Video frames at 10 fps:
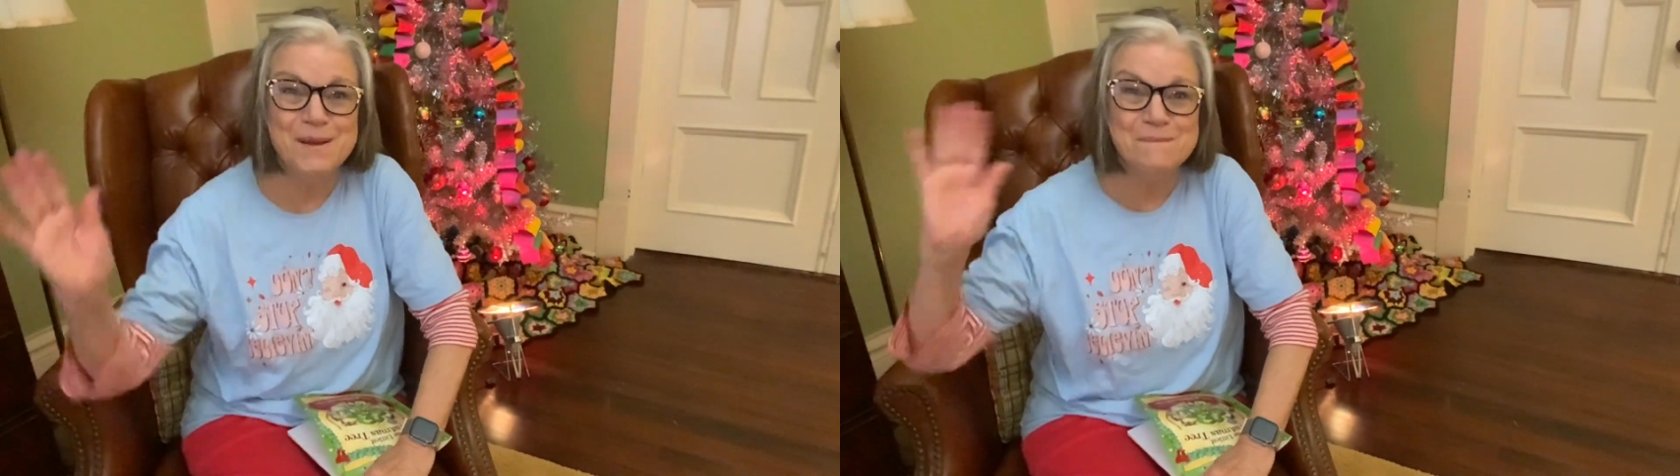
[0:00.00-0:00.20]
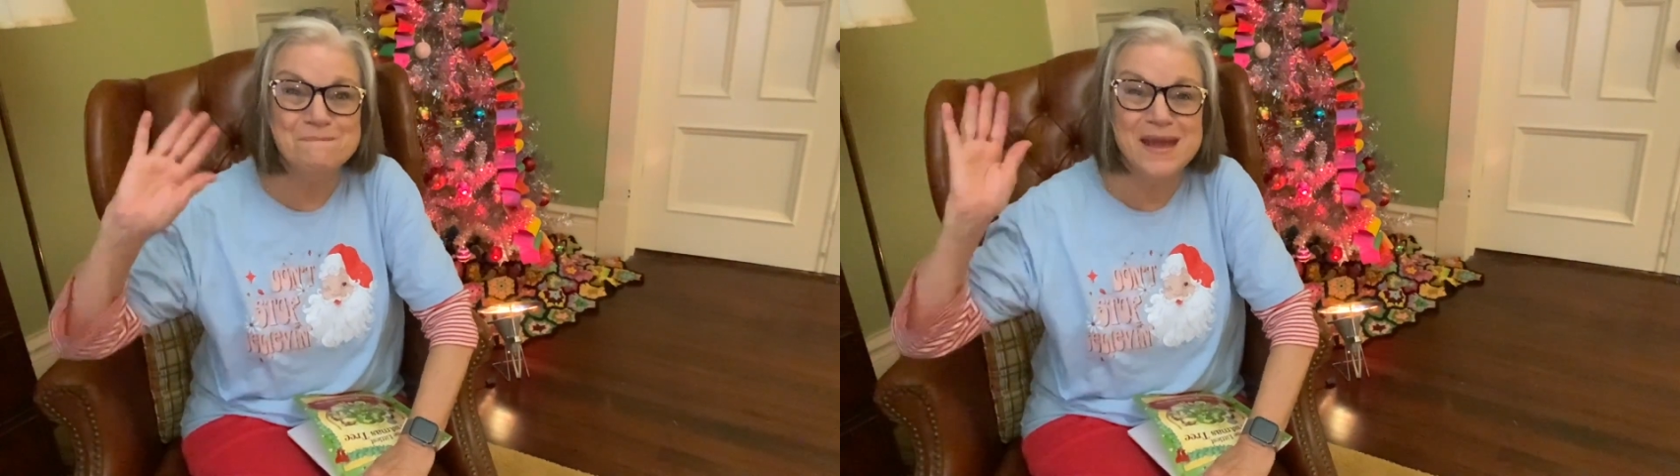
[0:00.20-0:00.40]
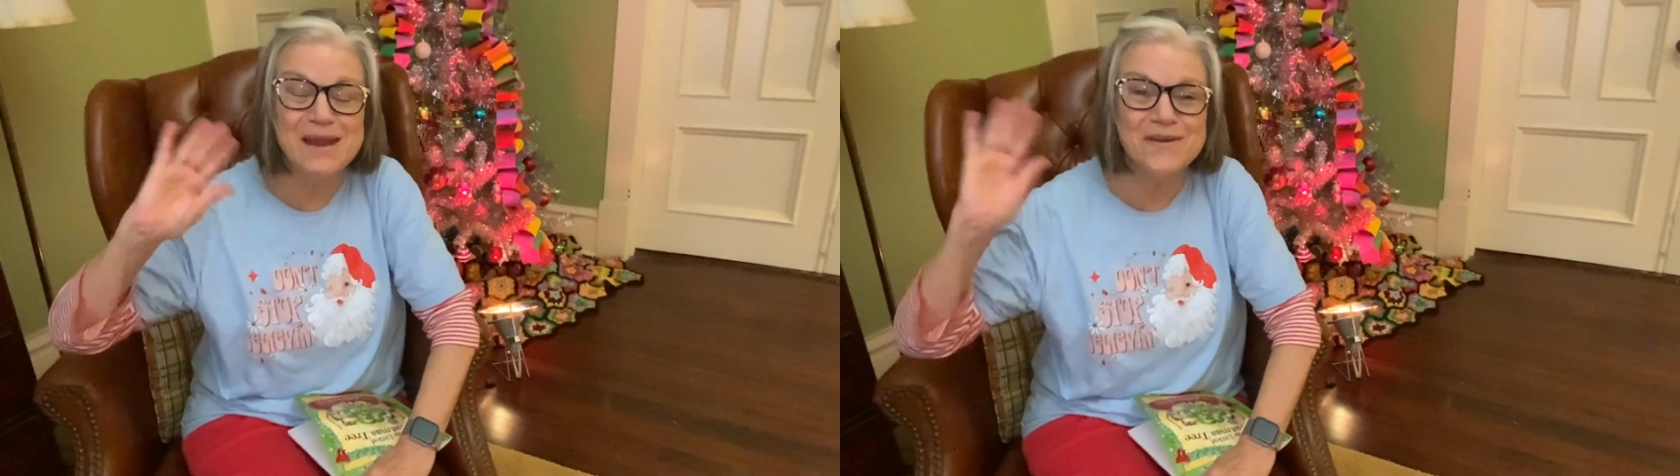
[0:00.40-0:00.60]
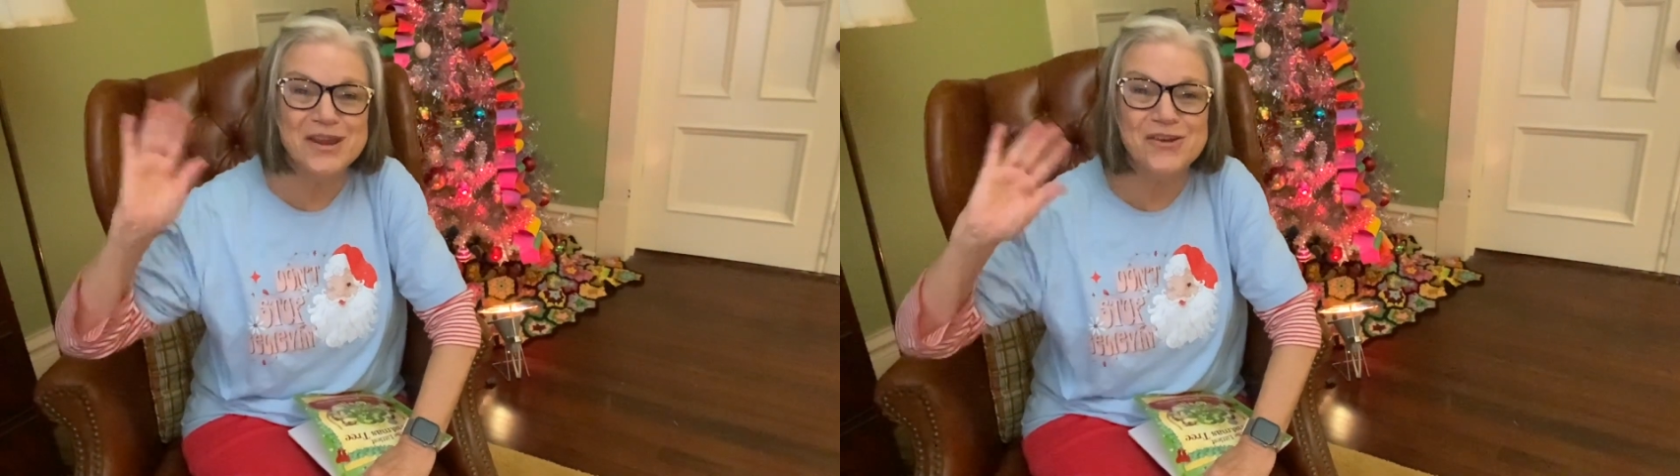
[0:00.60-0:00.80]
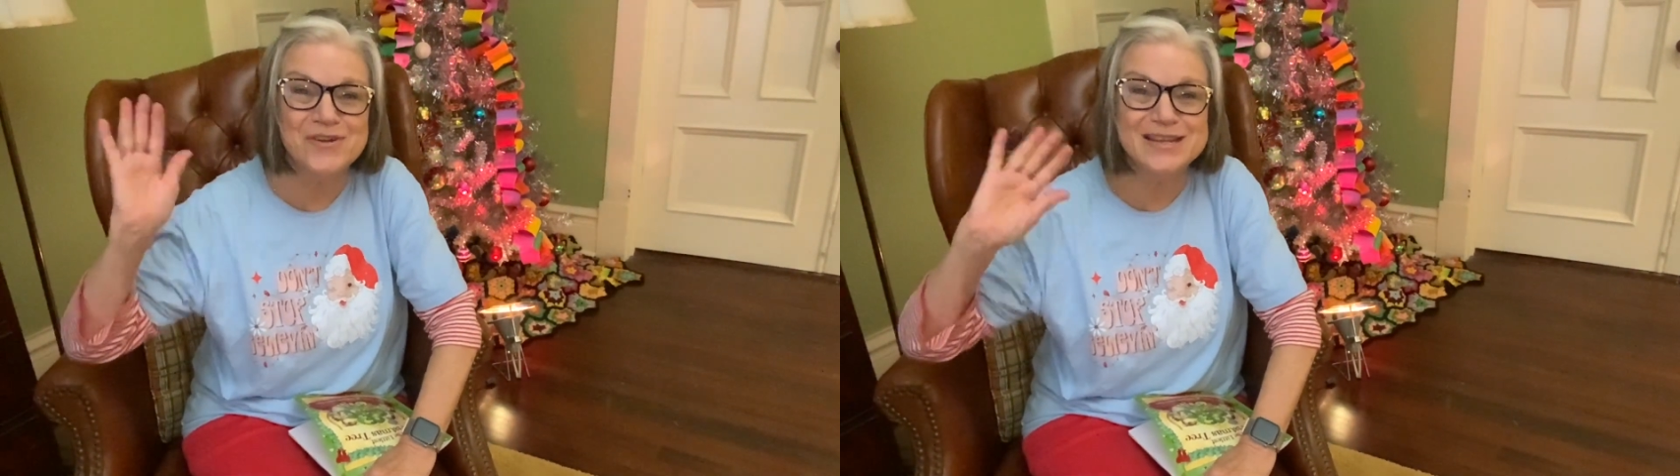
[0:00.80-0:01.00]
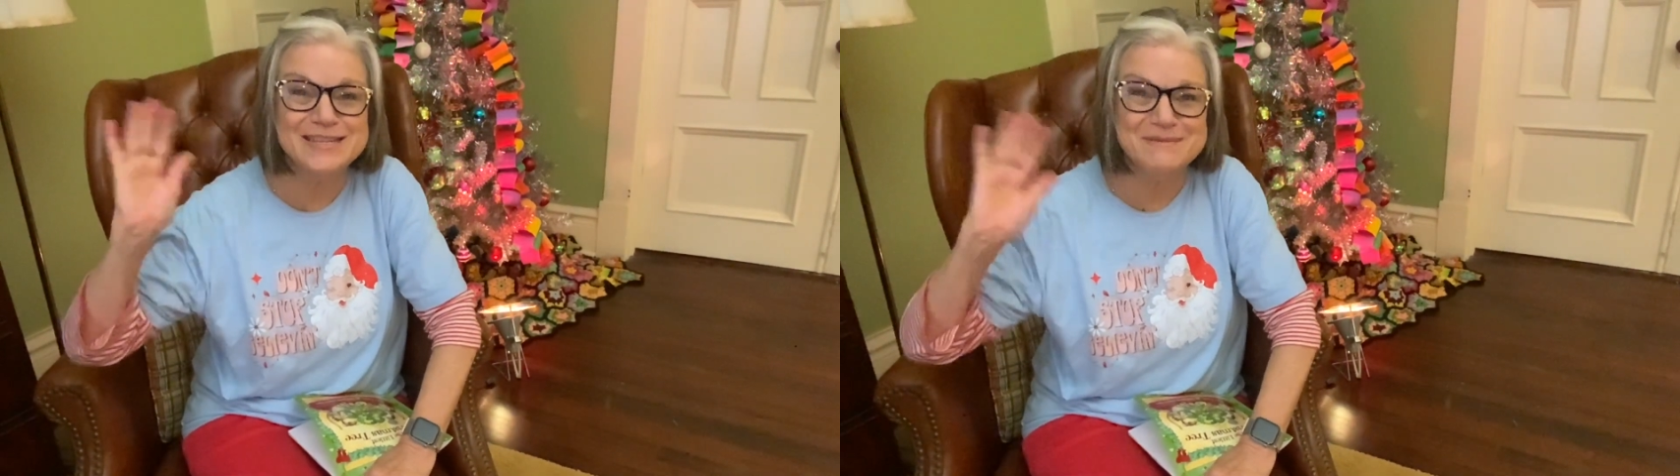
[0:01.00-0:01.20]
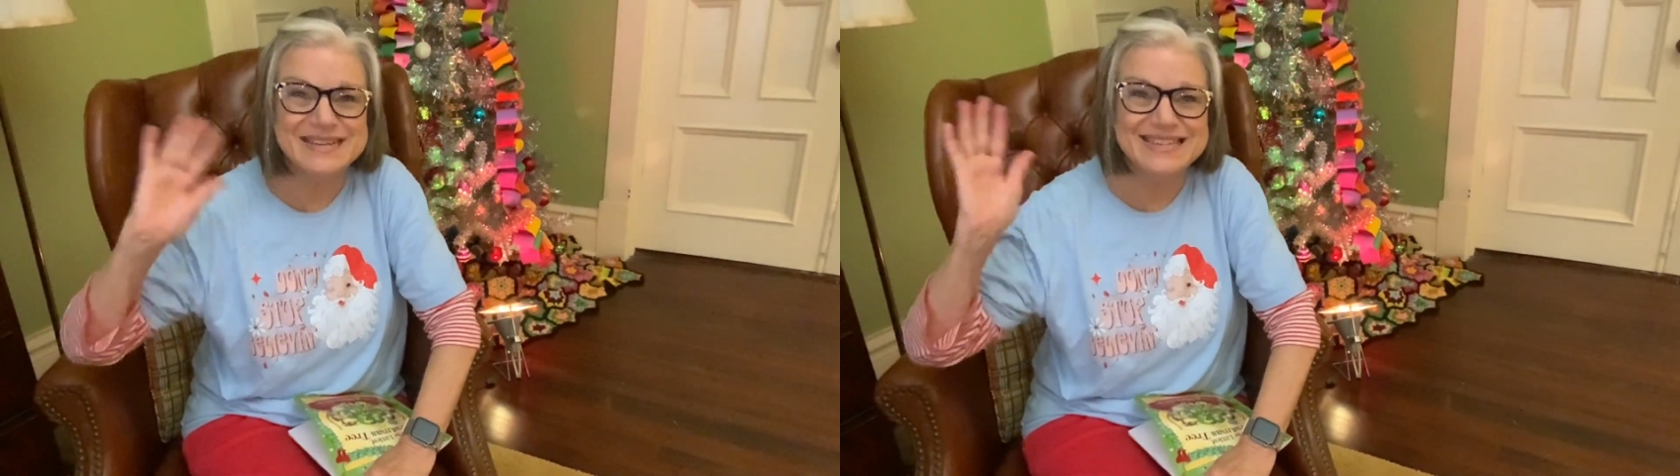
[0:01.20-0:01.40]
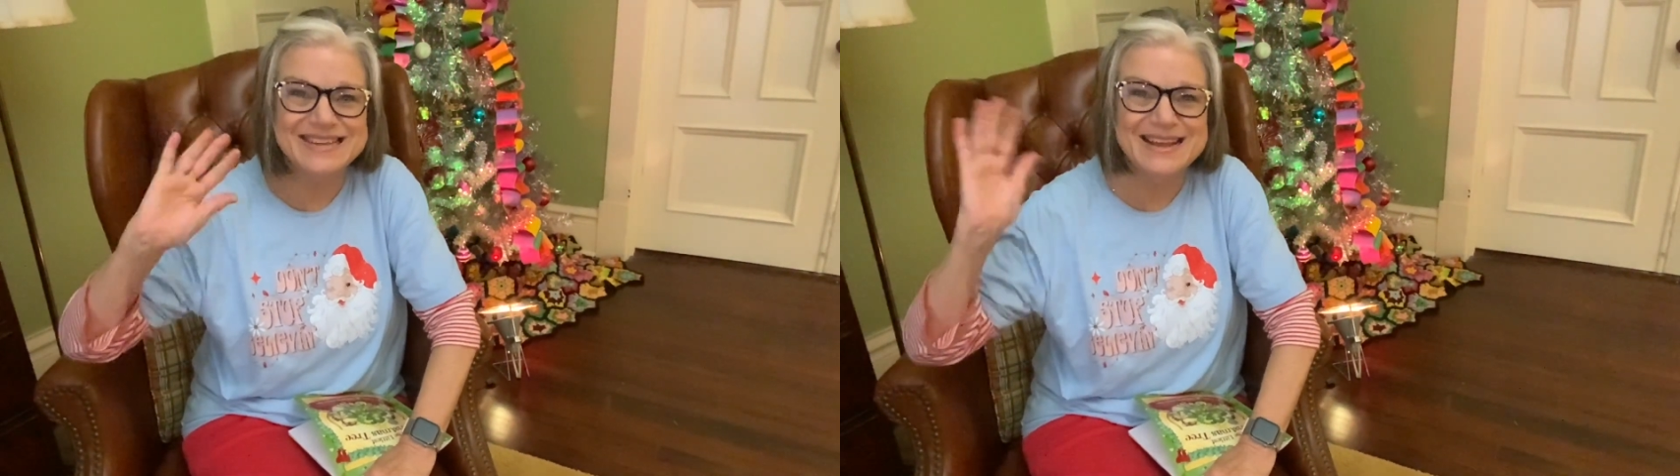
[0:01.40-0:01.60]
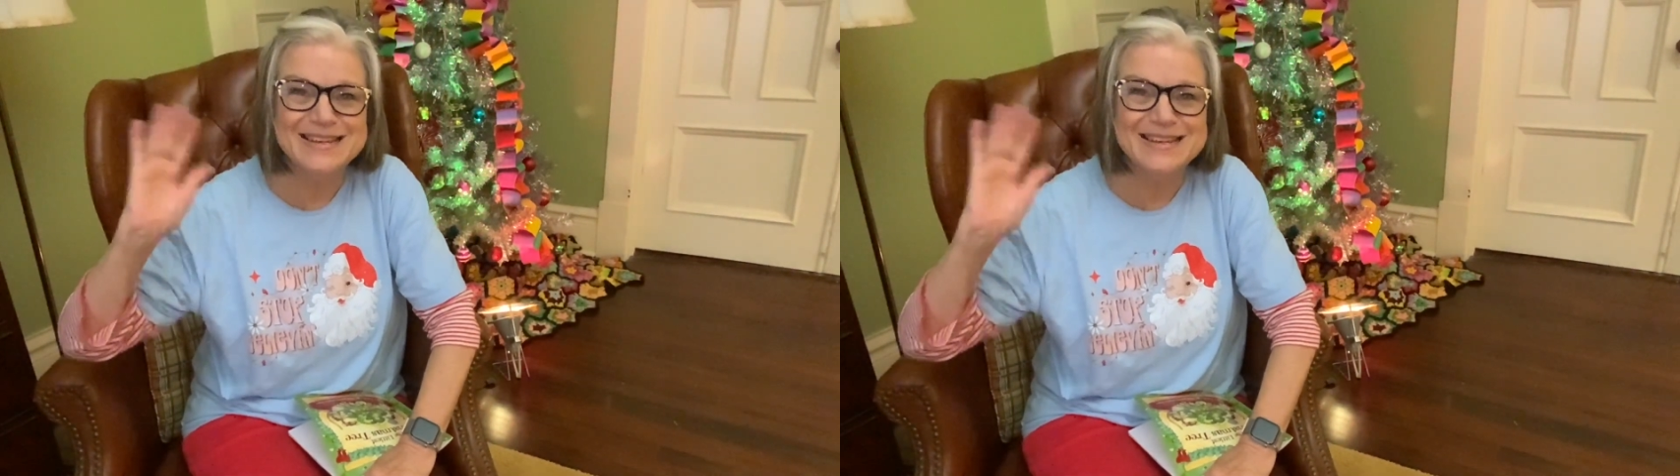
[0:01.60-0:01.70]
Merry Christmas,